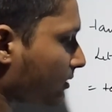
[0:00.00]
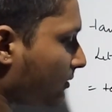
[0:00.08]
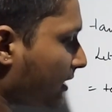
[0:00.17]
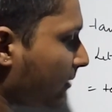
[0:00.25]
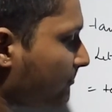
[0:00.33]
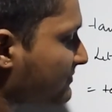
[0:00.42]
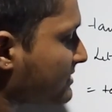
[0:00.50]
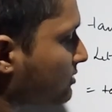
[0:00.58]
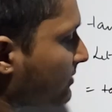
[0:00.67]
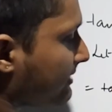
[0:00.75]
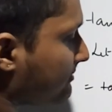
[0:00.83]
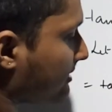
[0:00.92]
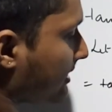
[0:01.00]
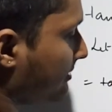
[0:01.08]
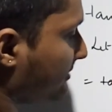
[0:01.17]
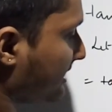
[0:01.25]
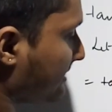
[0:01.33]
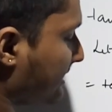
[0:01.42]
Okay, so better
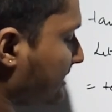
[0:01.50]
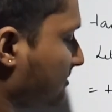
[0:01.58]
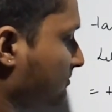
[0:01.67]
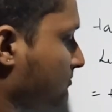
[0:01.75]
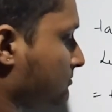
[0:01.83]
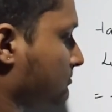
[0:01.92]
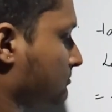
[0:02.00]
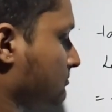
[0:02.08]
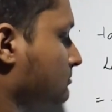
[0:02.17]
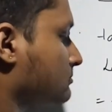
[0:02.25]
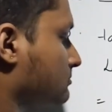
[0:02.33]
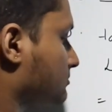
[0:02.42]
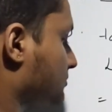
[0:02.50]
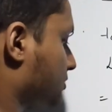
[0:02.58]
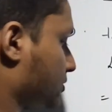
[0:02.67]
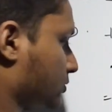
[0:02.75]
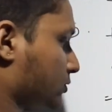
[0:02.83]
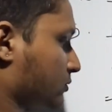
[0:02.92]
I'll make that.
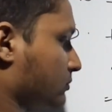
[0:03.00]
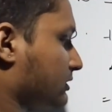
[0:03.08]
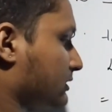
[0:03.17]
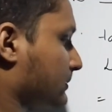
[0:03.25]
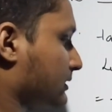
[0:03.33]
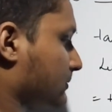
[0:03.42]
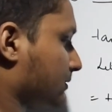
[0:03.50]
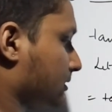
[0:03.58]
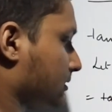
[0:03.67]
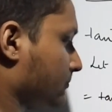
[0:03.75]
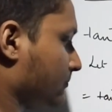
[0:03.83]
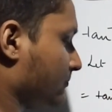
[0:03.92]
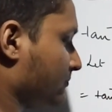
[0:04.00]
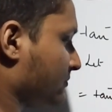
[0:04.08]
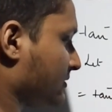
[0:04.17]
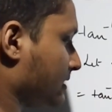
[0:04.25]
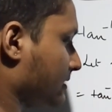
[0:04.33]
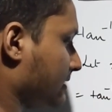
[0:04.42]
So this becomes
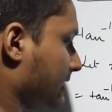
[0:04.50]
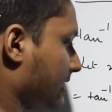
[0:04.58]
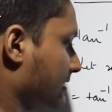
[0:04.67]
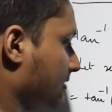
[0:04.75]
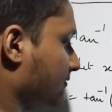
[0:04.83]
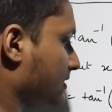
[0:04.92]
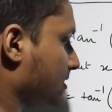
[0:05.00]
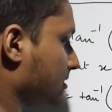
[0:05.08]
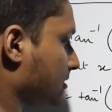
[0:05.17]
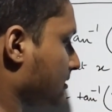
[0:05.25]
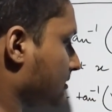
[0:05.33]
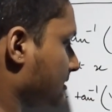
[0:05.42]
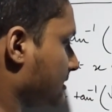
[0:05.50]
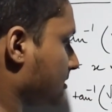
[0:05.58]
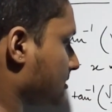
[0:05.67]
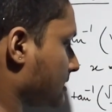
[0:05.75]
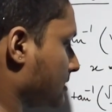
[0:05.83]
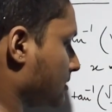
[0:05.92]
tan inverse. This
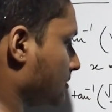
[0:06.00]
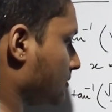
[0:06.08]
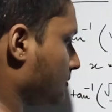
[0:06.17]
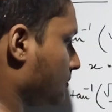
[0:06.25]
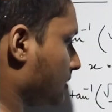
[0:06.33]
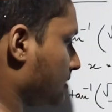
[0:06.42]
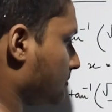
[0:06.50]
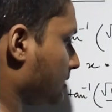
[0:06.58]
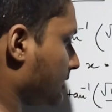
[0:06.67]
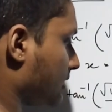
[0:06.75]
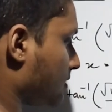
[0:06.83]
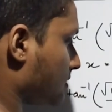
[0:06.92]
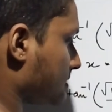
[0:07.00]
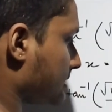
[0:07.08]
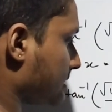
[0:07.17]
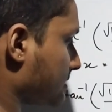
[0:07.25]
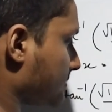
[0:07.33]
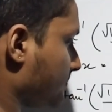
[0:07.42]
is 1 by cos
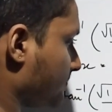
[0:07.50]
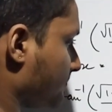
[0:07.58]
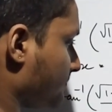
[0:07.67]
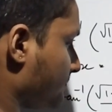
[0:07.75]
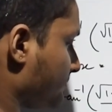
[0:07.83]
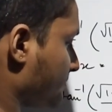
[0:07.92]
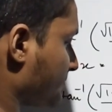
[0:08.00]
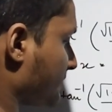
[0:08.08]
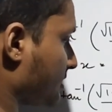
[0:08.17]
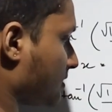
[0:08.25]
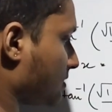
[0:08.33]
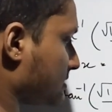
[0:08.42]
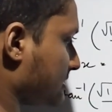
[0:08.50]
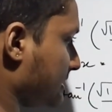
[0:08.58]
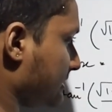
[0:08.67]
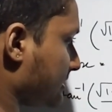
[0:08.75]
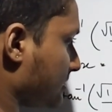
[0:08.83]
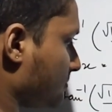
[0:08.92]
x cos
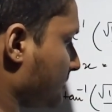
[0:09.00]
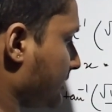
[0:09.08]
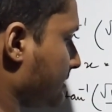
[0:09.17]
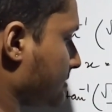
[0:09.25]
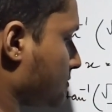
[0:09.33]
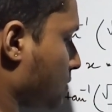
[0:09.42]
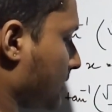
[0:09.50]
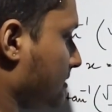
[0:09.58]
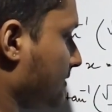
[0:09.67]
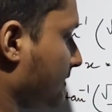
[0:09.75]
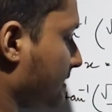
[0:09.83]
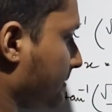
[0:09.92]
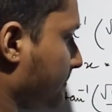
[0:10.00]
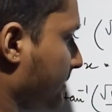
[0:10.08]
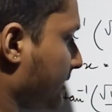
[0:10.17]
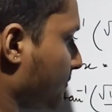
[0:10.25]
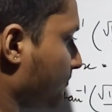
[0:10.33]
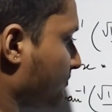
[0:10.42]
theta minus 1 divided
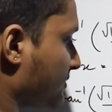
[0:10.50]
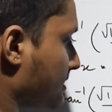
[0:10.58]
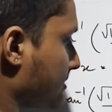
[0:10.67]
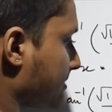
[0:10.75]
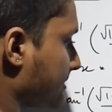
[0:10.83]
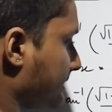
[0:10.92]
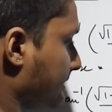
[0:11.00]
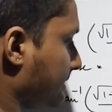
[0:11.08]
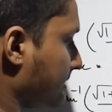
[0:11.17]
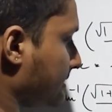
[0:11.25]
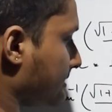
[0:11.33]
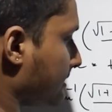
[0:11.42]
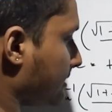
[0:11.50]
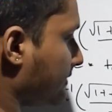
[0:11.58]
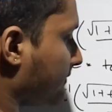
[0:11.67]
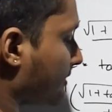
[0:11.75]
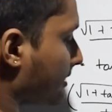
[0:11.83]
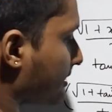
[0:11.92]
by sin theta
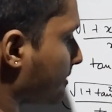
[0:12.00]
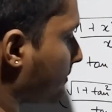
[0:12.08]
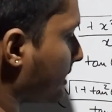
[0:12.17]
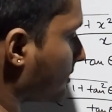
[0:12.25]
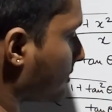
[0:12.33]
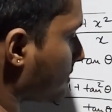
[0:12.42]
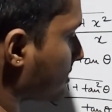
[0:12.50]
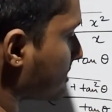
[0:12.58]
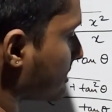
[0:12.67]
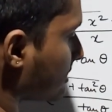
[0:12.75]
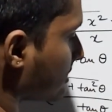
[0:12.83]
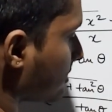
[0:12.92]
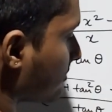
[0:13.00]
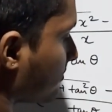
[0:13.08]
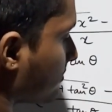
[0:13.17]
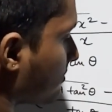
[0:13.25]
divided by cos theta.